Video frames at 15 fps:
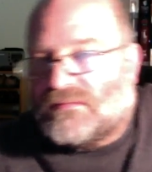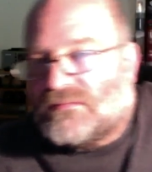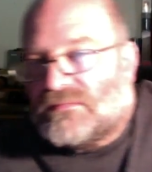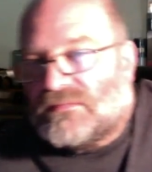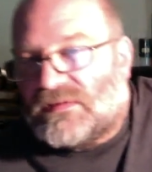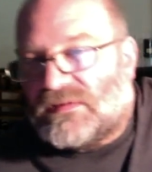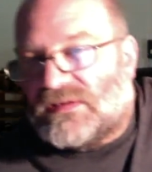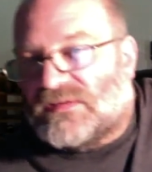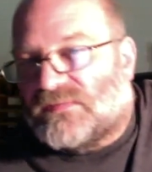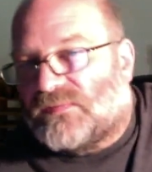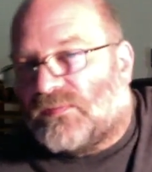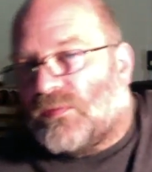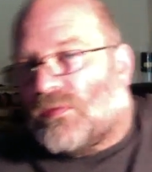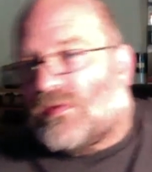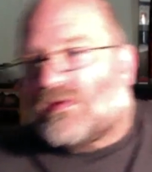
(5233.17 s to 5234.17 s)
these
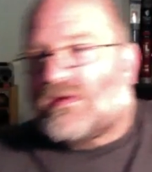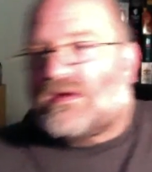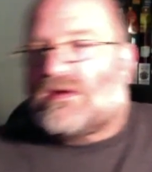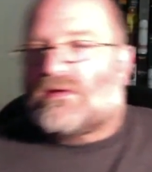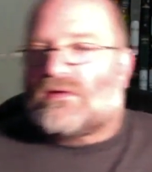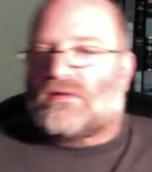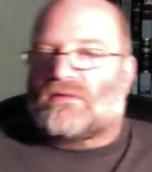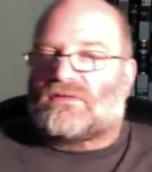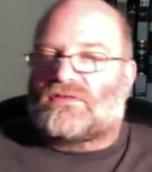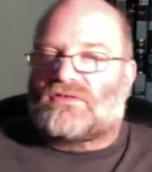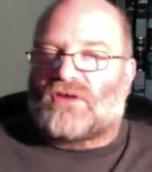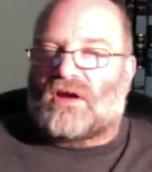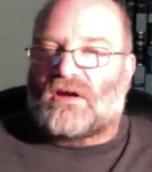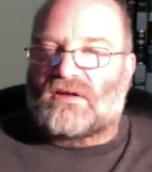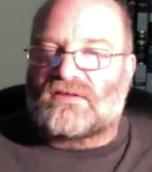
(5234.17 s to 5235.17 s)
4-liter
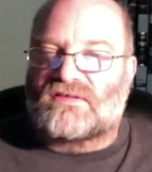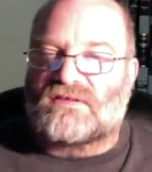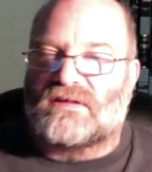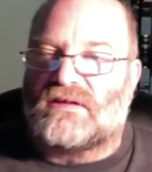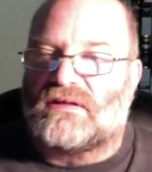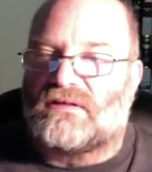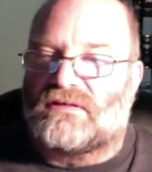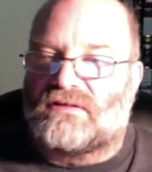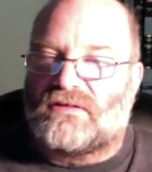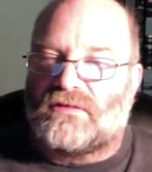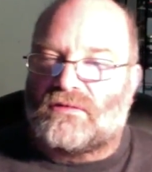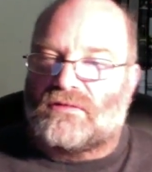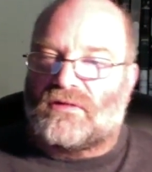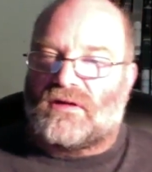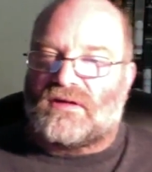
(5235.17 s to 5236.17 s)
jugs
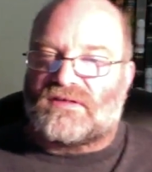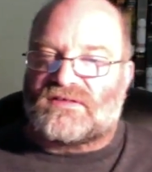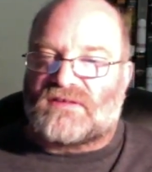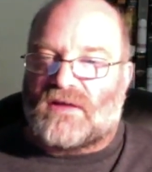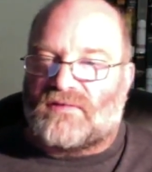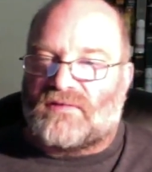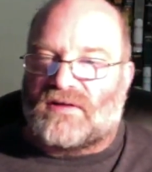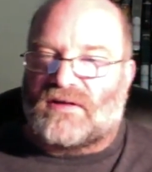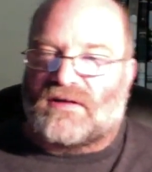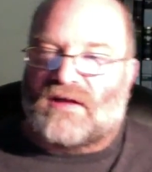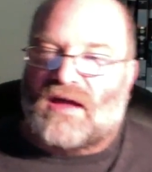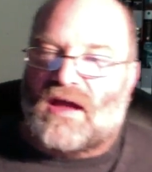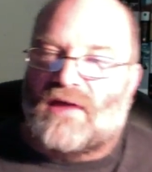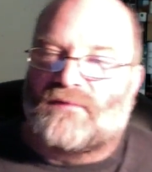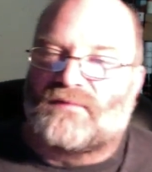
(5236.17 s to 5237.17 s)
into a
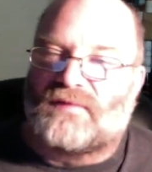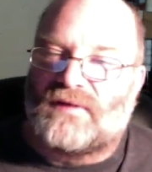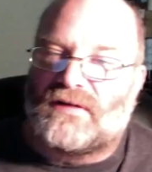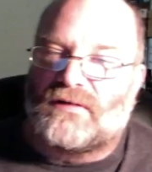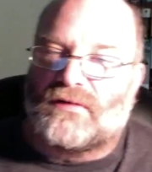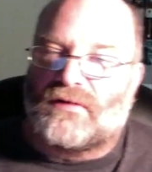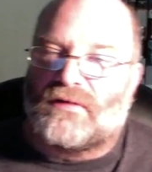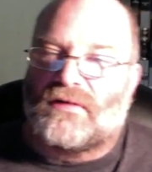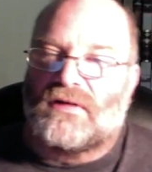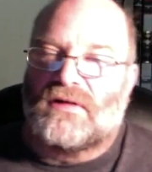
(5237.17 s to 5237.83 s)
7.5-liter